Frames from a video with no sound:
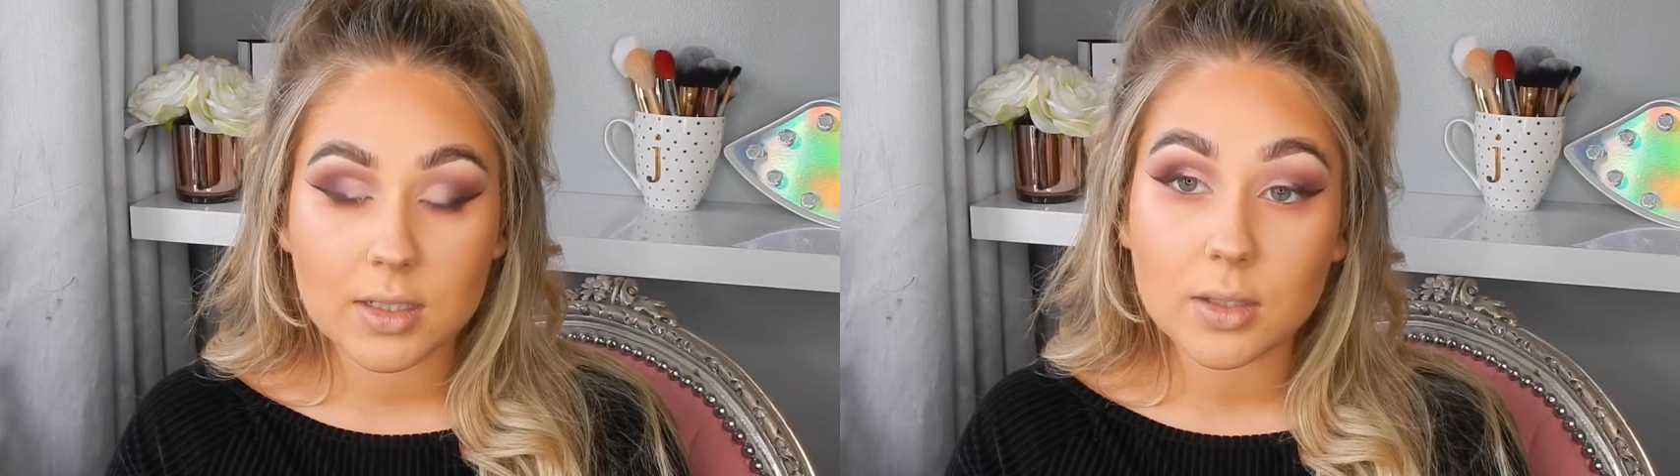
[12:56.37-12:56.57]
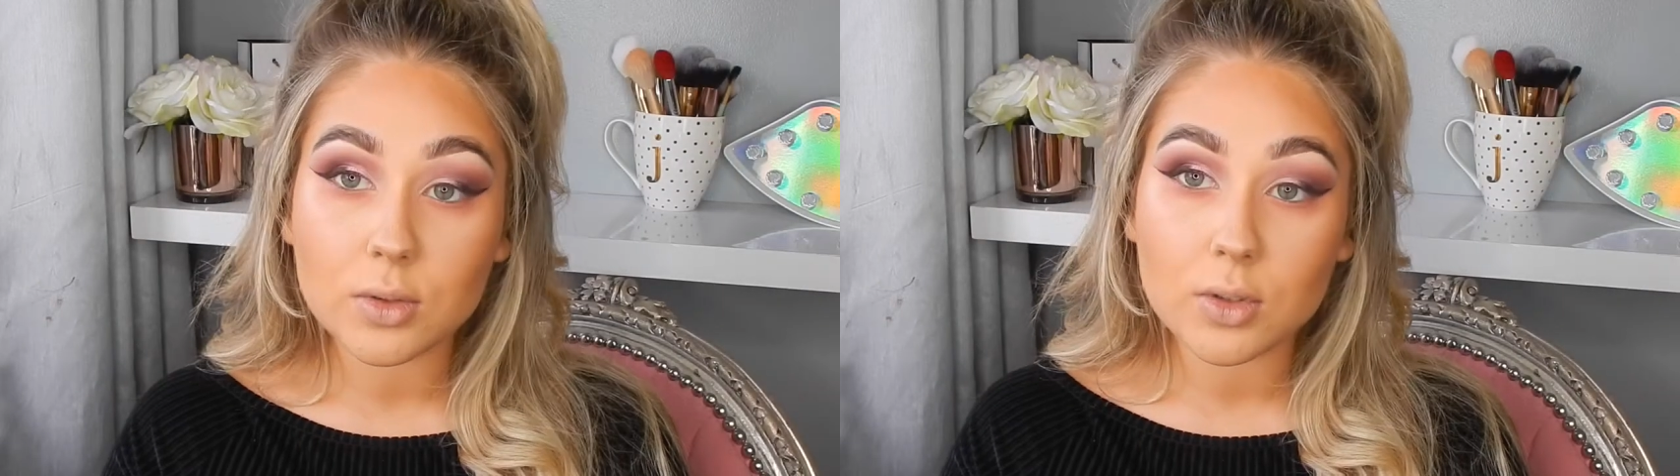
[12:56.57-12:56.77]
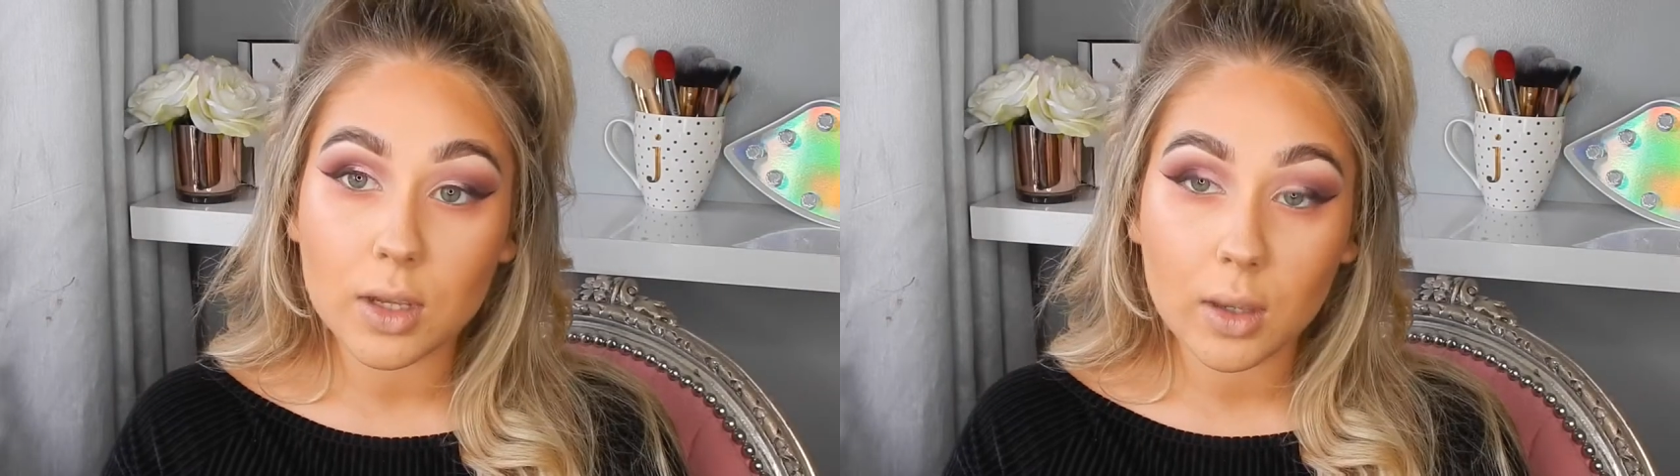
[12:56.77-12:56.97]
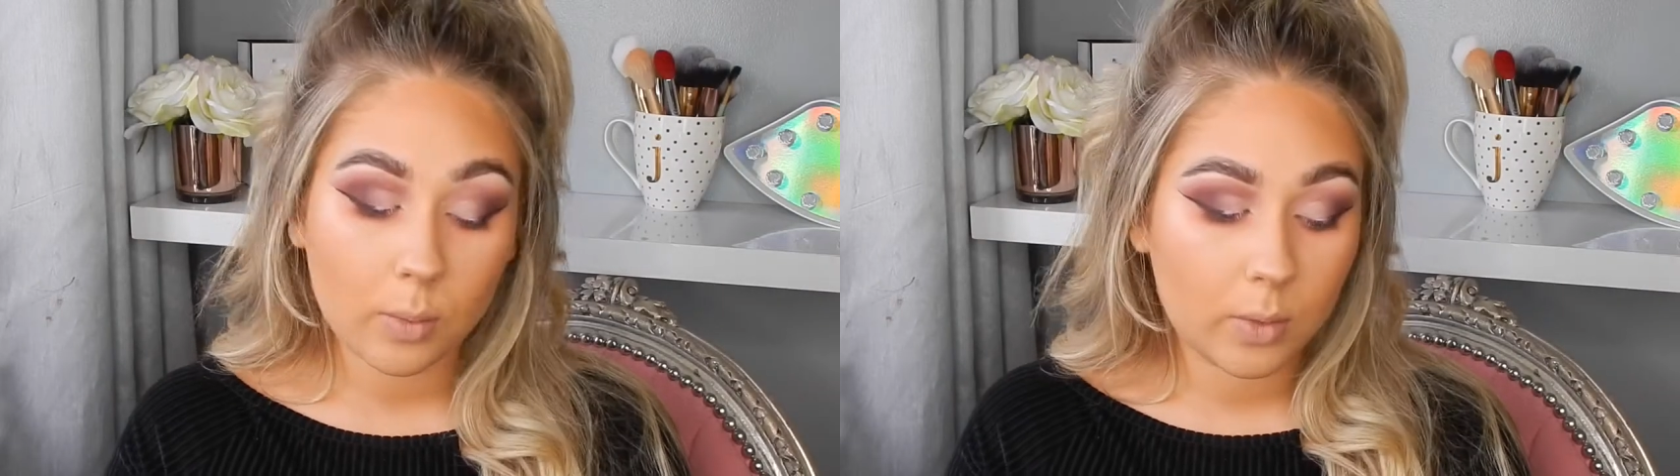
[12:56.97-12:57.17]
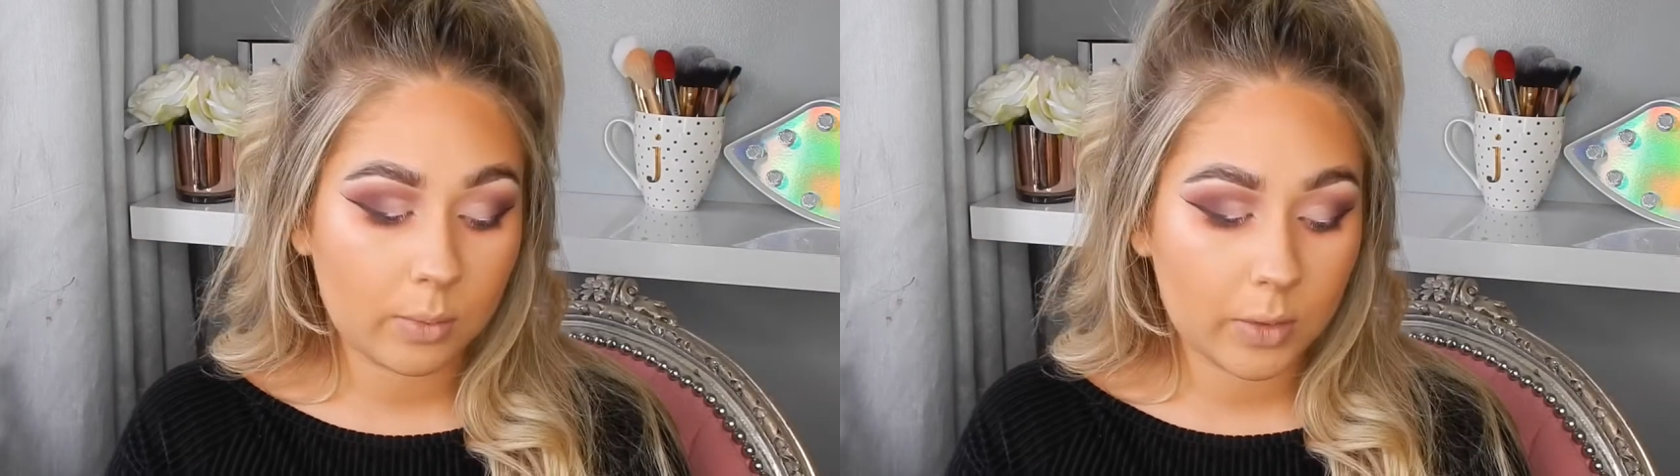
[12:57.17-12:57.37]

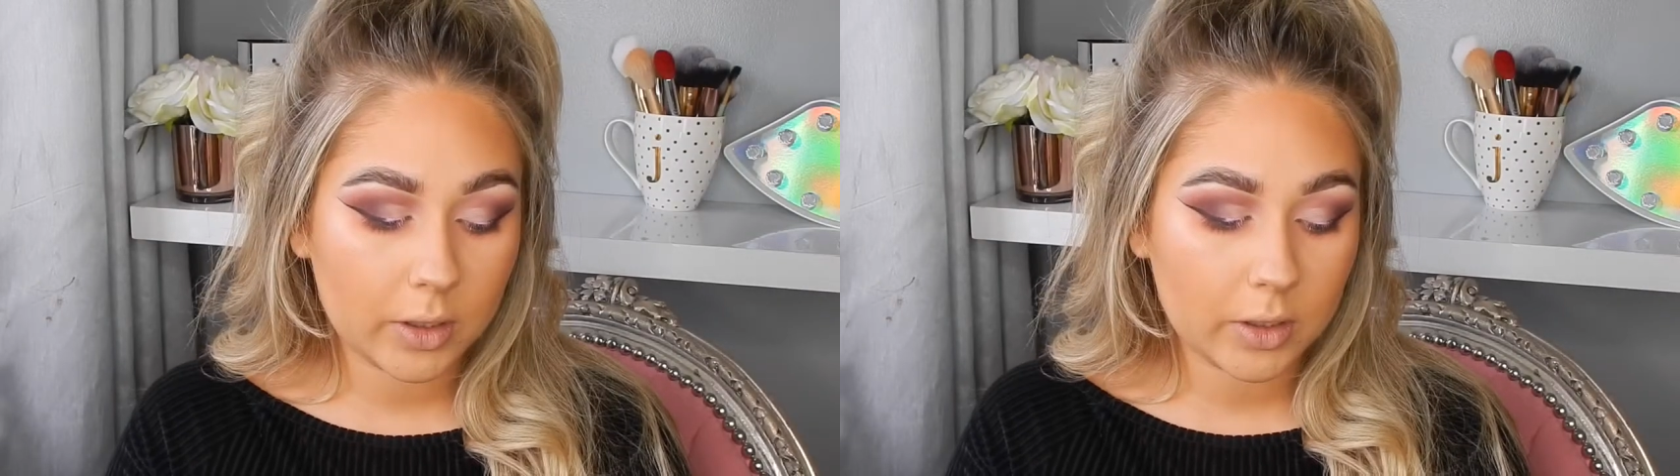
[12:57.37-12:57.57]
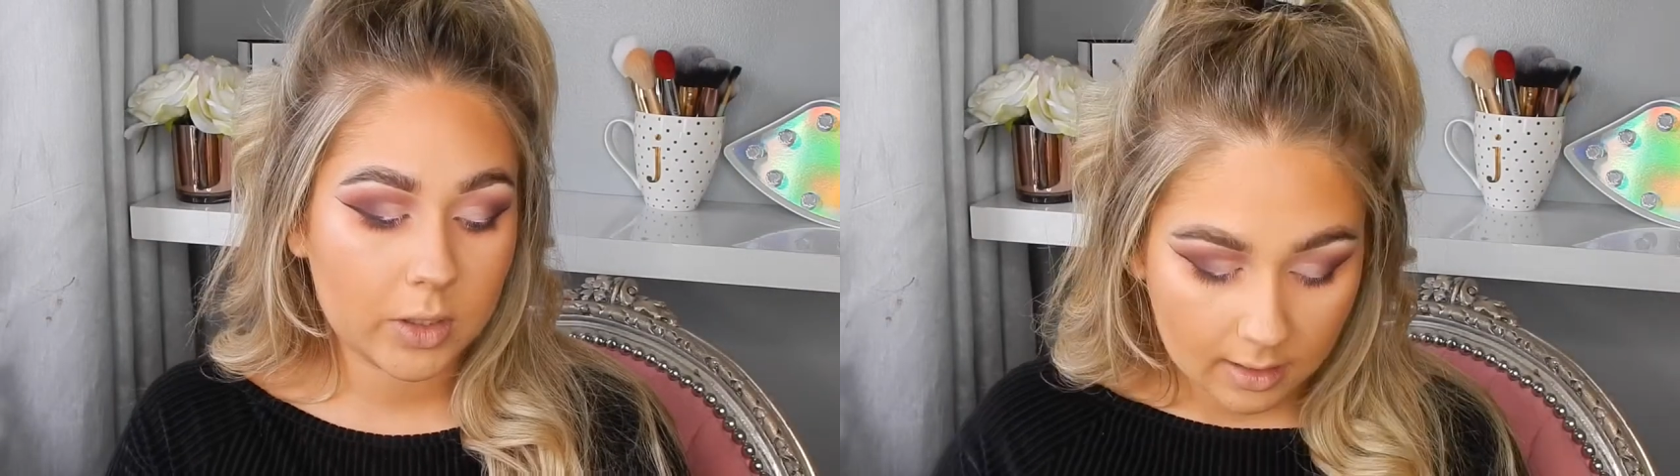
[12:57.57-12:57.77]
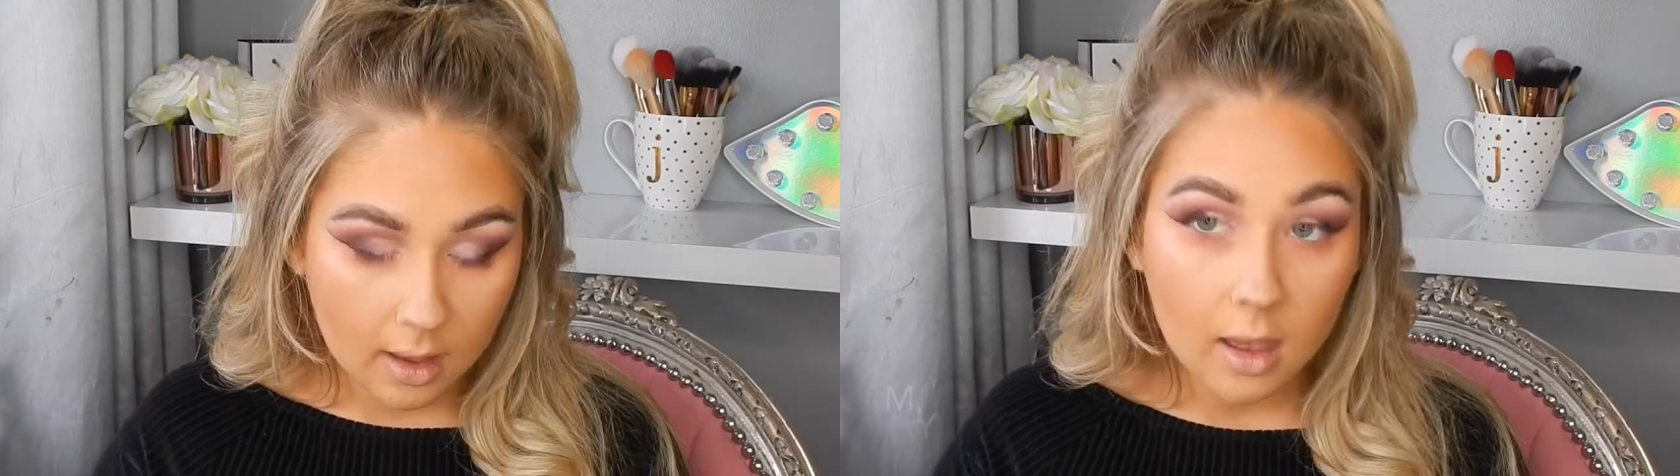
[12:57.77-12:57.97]
231 brush,